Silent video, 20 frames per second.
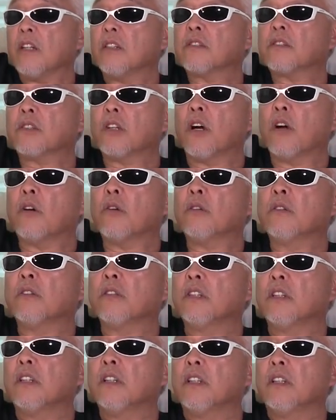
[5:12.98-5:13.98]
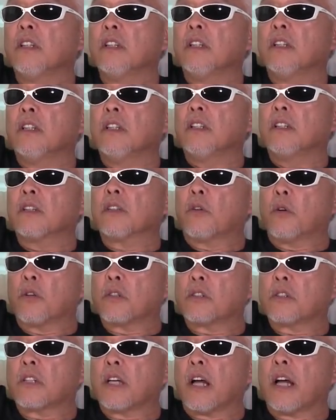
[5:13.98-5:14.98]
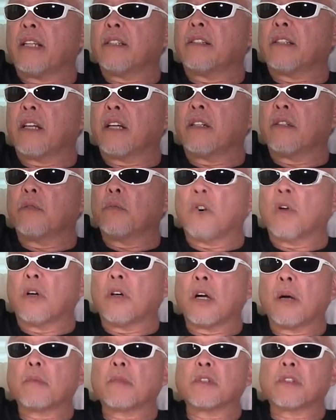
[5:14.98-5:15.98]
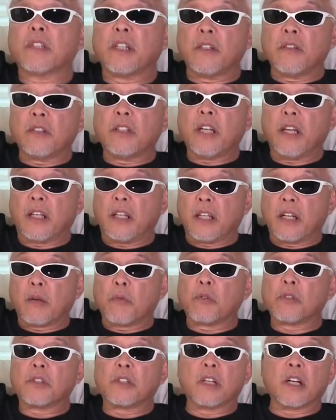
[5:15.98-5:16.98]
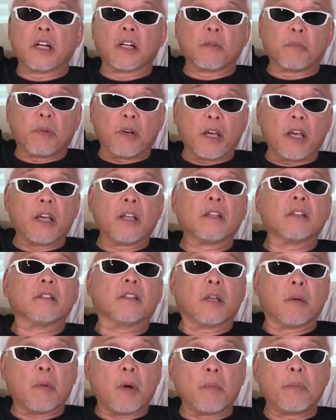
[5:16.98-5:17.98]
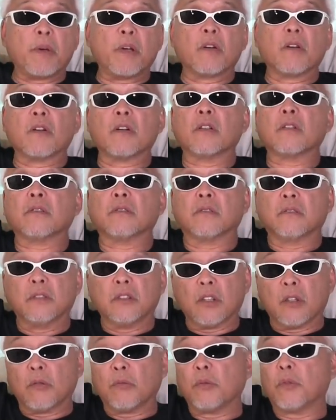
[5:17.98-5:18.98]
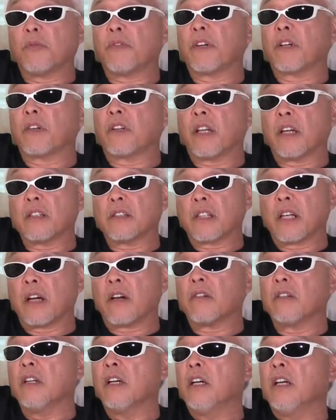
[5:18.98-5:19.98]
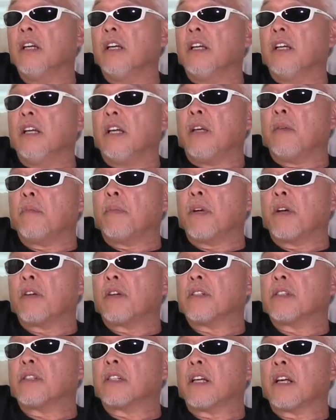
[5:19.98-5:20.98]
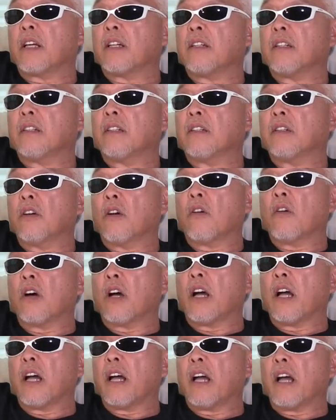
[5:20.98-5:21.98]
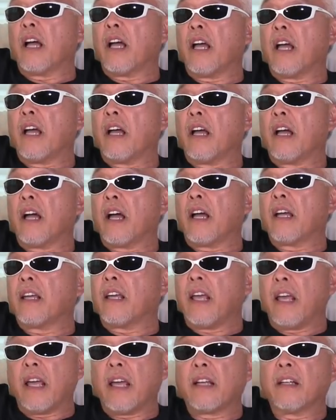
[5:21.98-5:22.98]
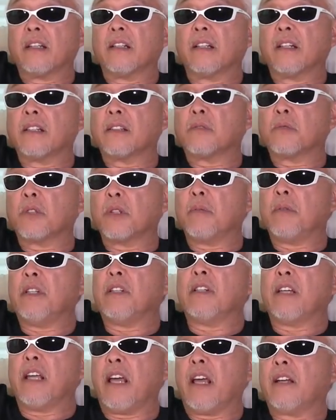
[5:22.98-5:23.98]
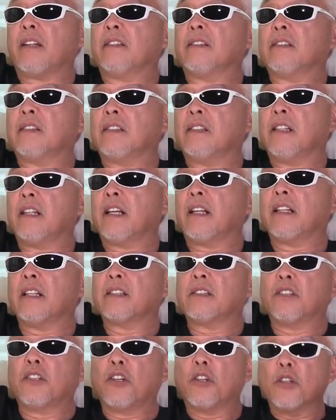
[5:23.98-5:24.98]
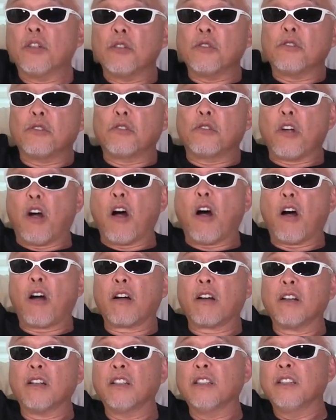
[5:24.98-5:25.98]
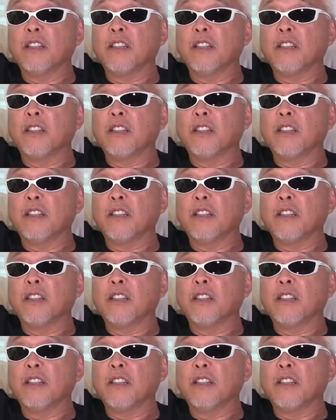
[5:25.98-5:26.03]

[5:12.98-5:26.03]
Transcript: So, of course, I said, well, I'm going to send you a ticket. I want you to get on a plane, come up here, and, you know, we'll figure things out. And Perry said, no, I, I, I can't. I said, what do you mean you can't? He had this huge dog.